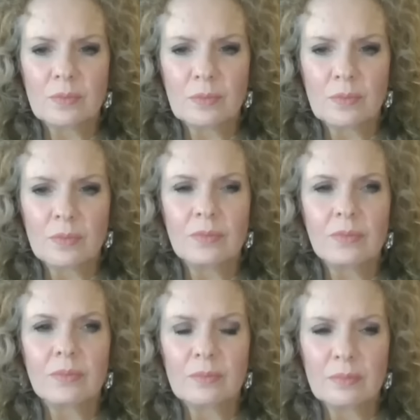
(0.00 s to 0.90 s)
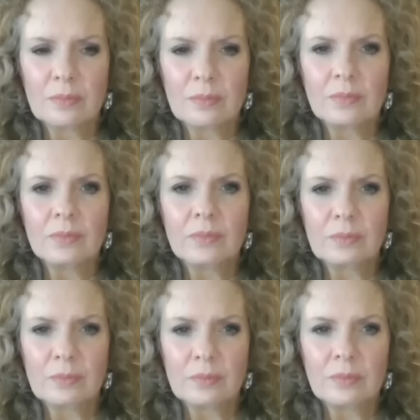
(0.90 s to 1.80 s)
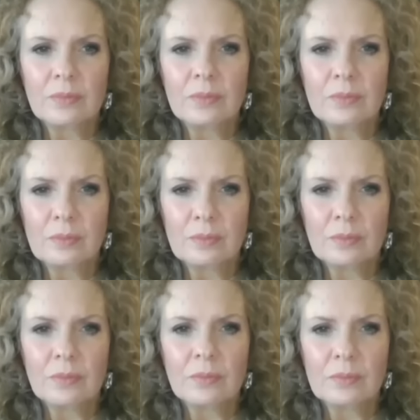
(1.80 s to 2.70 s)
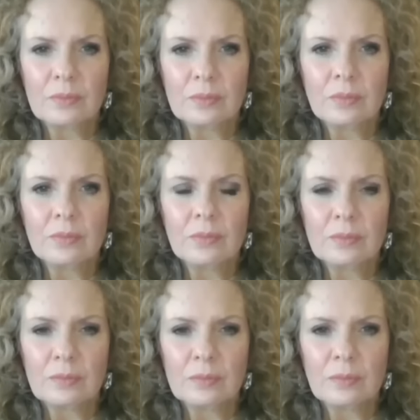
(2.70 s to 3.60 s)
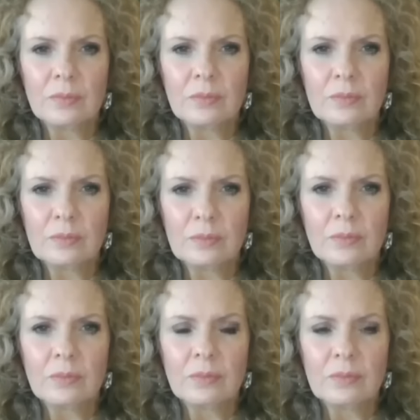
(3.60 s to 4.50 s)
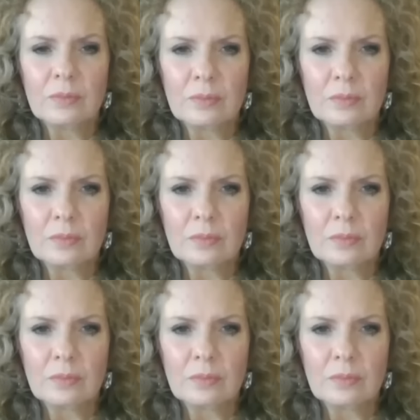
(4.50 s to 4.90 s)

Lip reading: The person shown says nothing.